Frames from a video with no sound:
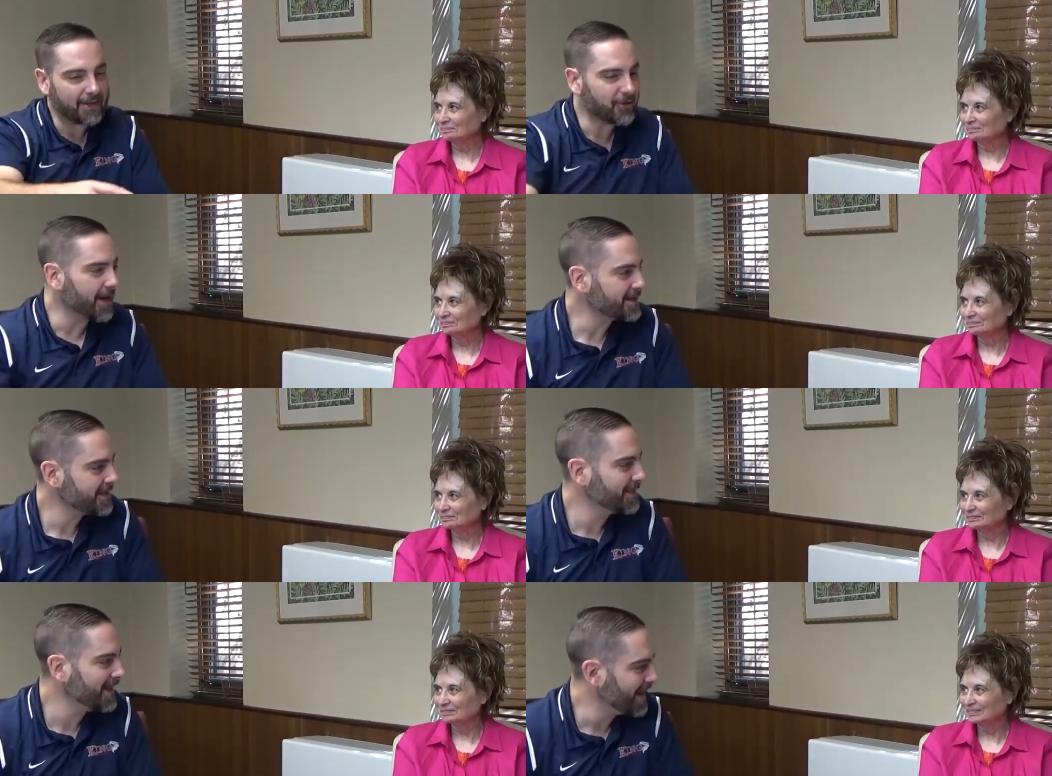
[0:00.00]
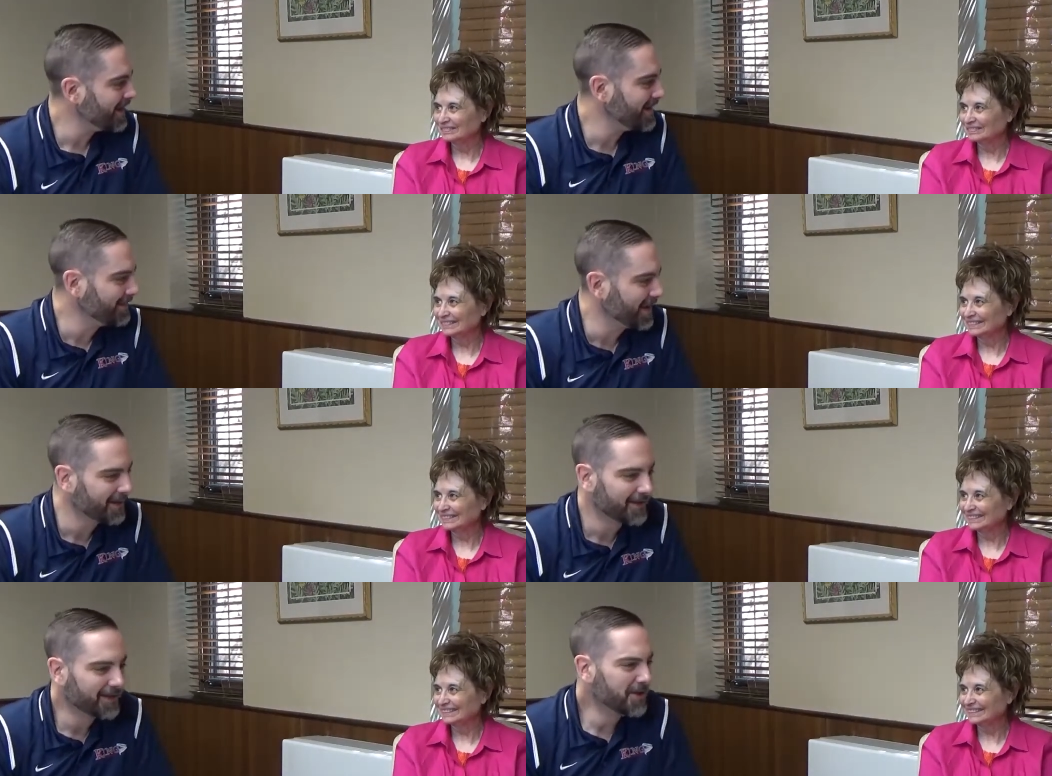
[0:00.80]
Speaker 1: try some of that?" And I'm like,
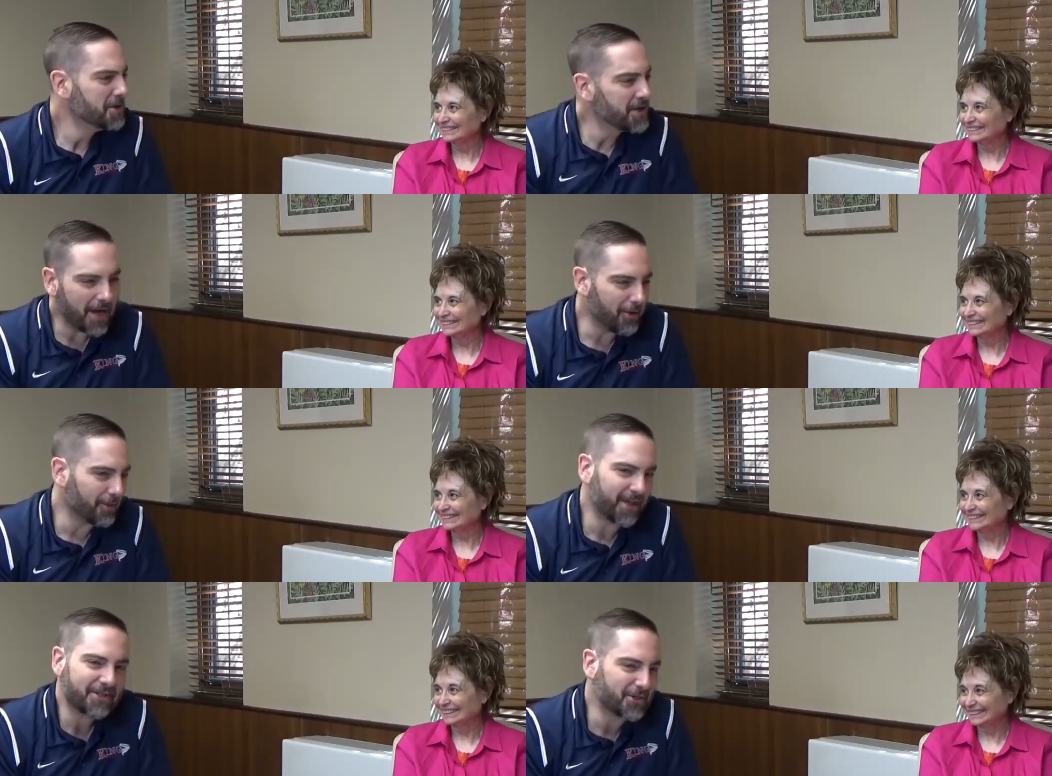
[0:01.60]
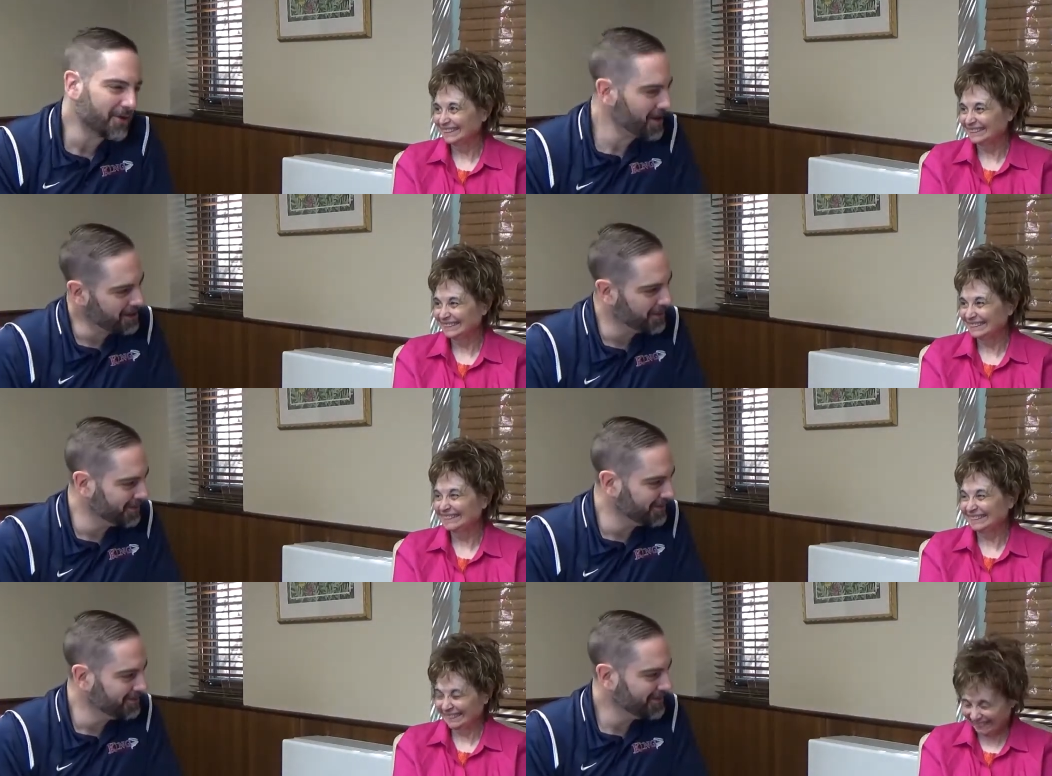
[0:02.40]
"No, get your
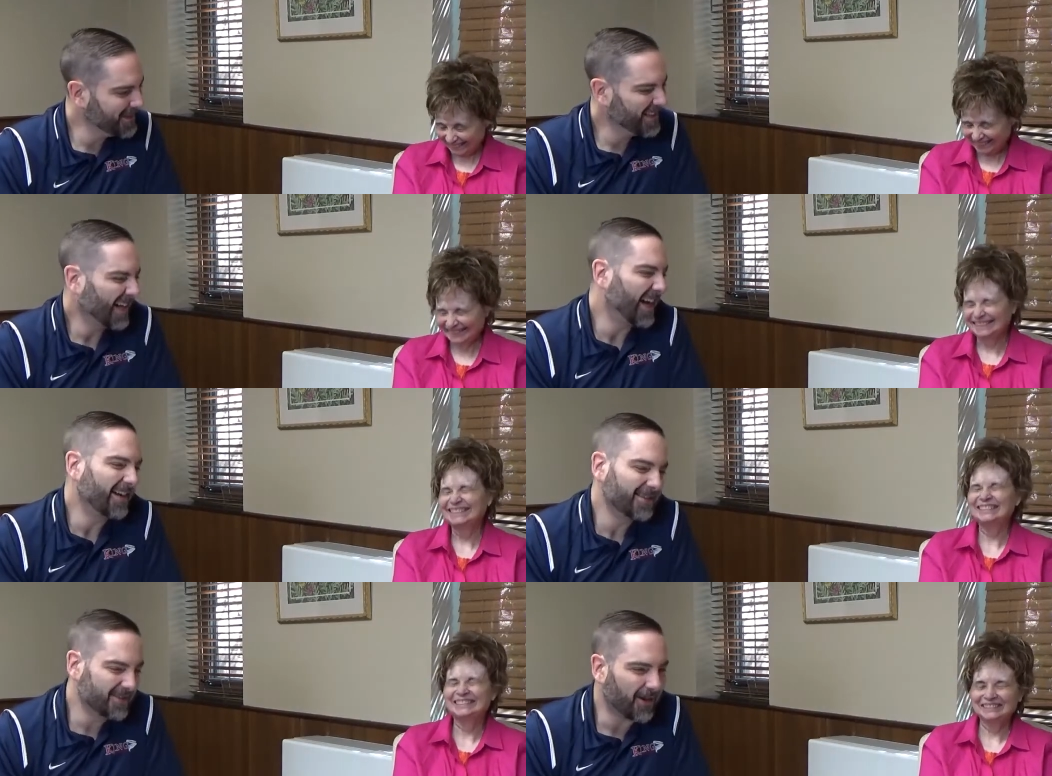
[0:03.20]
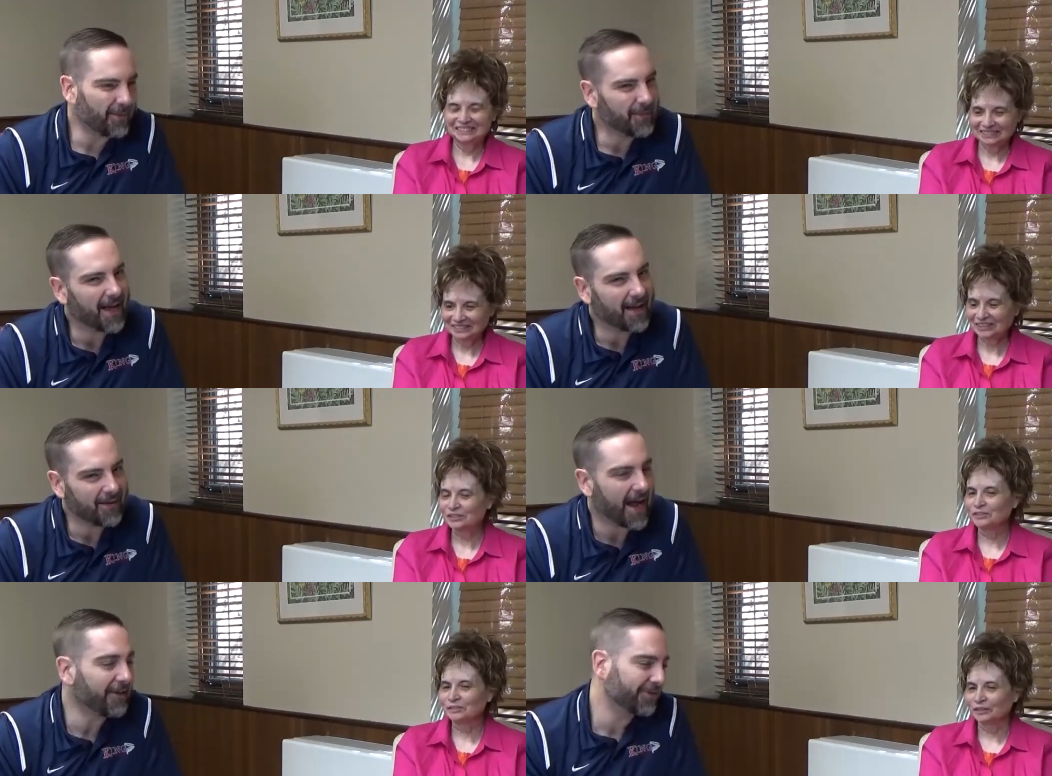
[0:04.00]
own." I so I'm
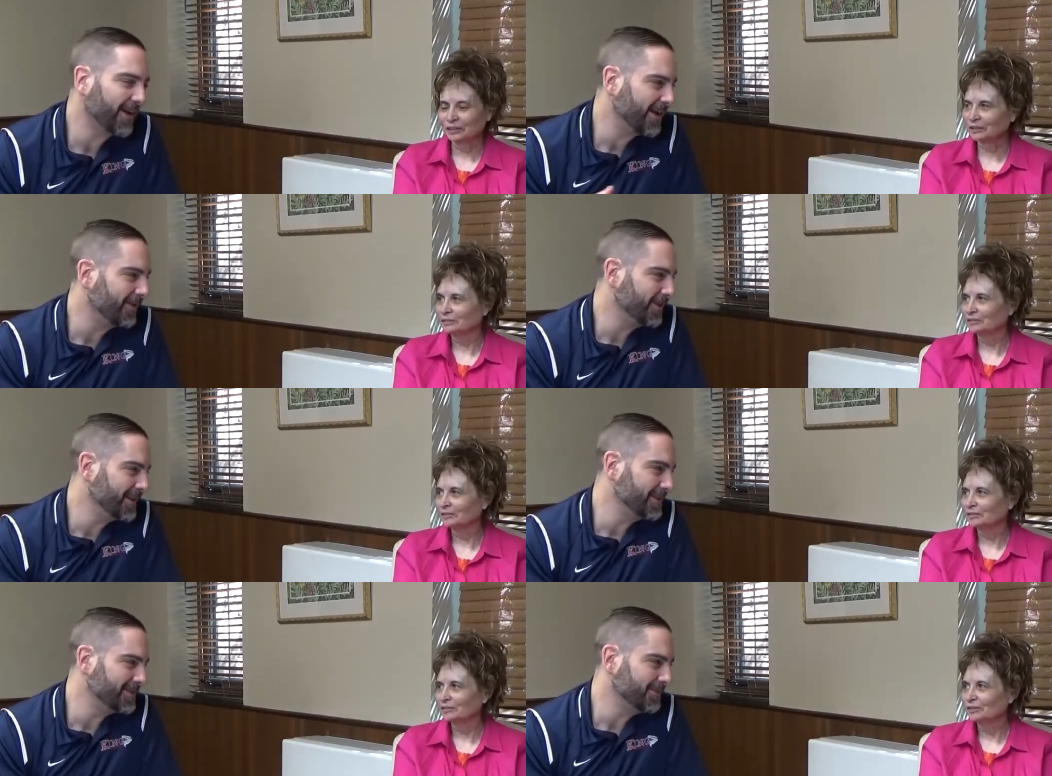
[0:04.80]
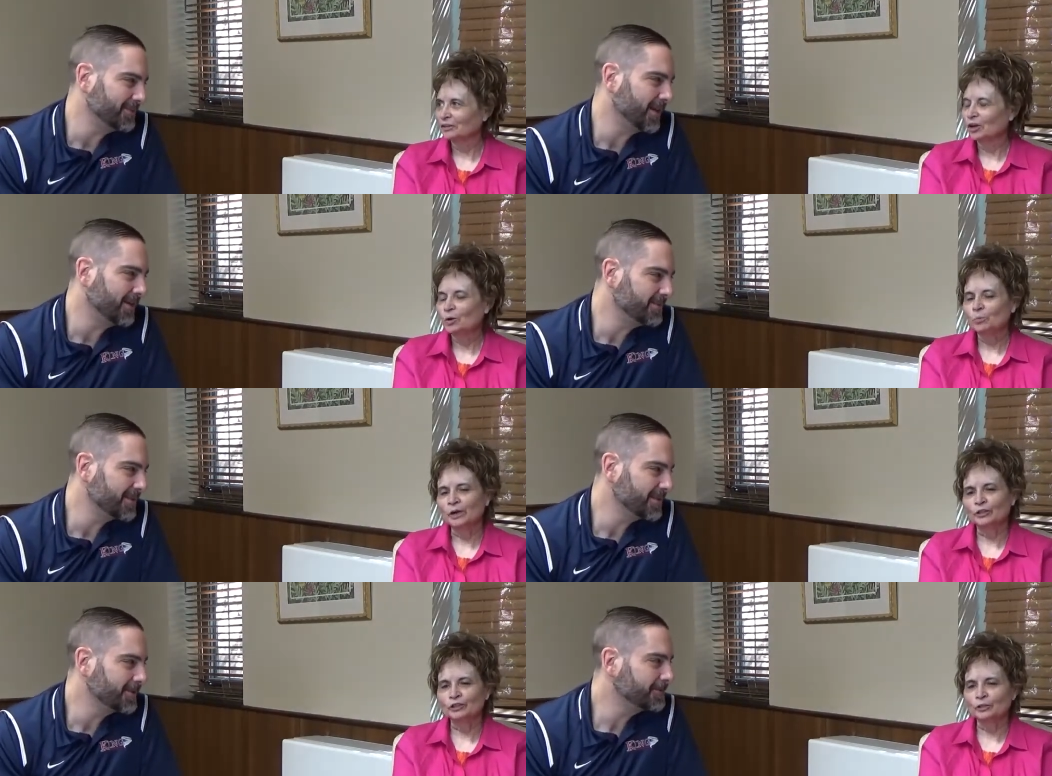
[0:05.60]
I, I fail on this sometimes.
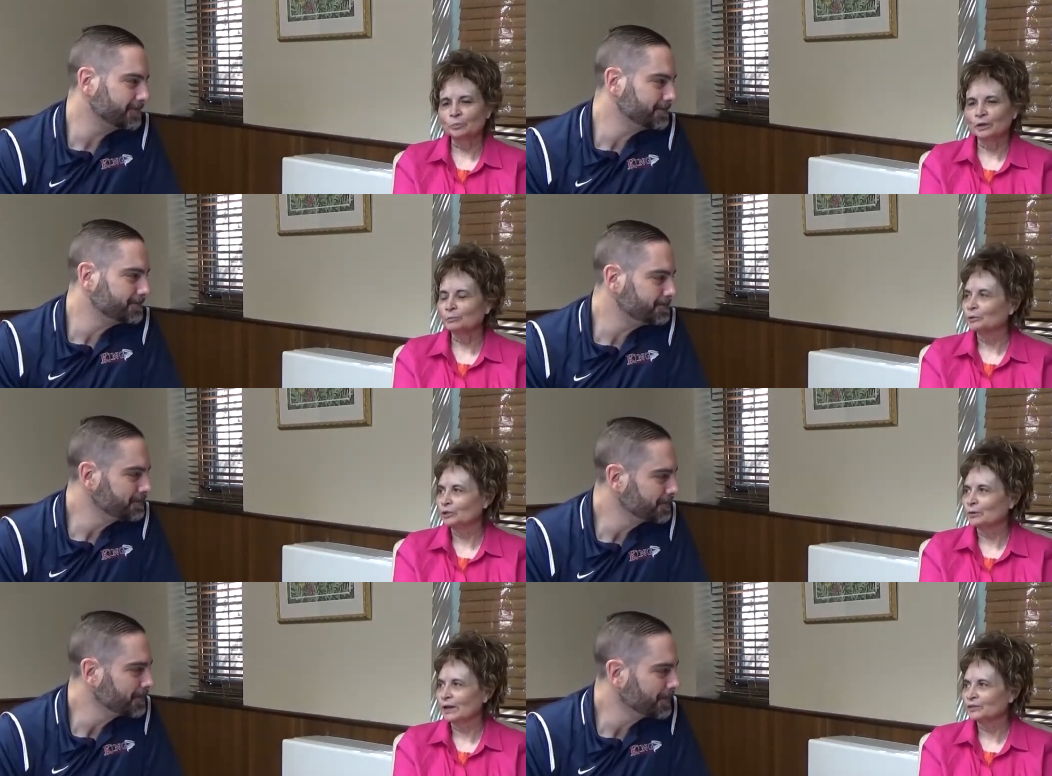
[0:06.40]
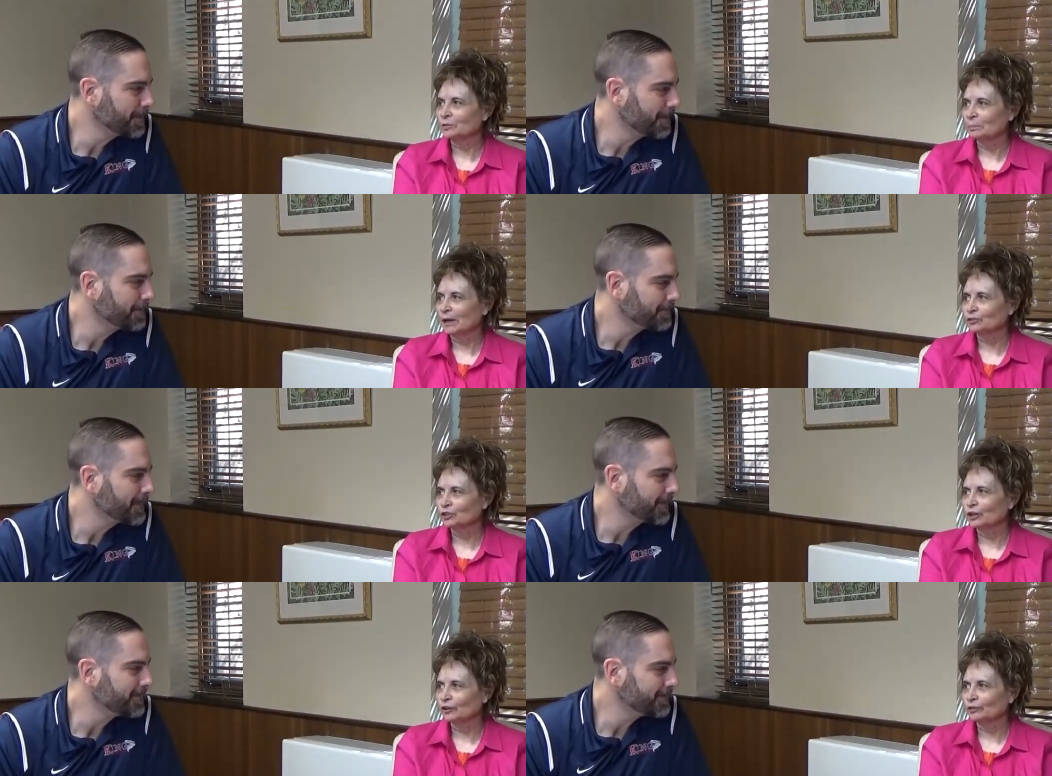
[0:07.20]
Speaker 2: Well, you know what? When you ask about
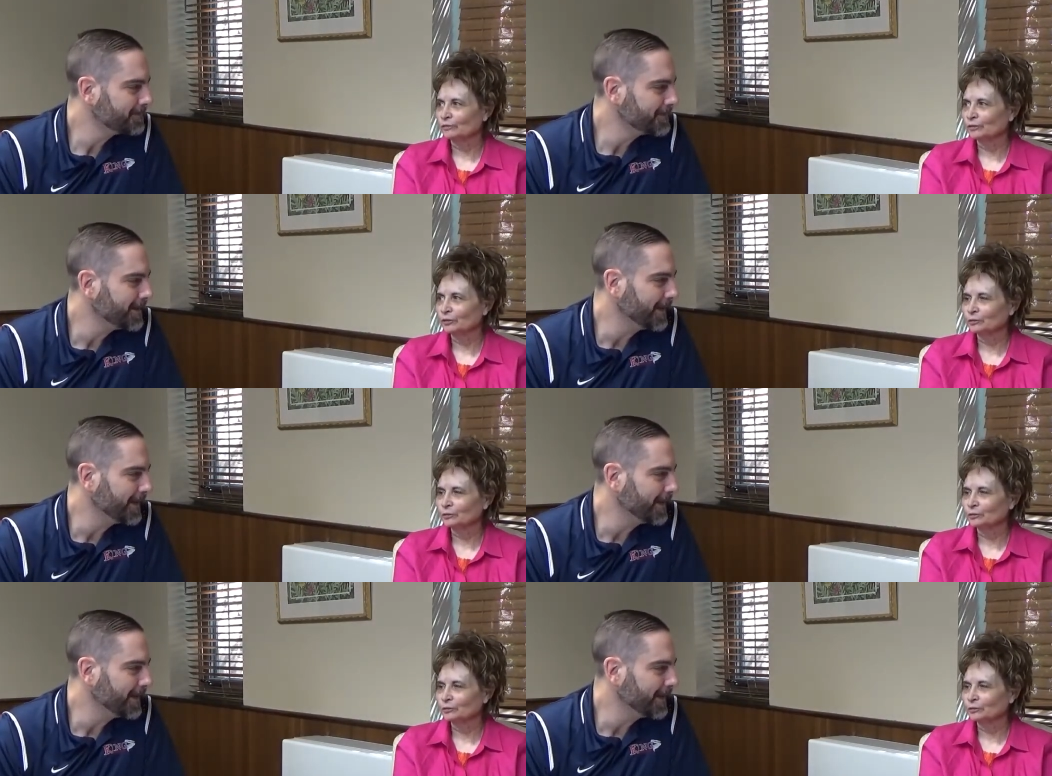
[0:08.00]
sharing food,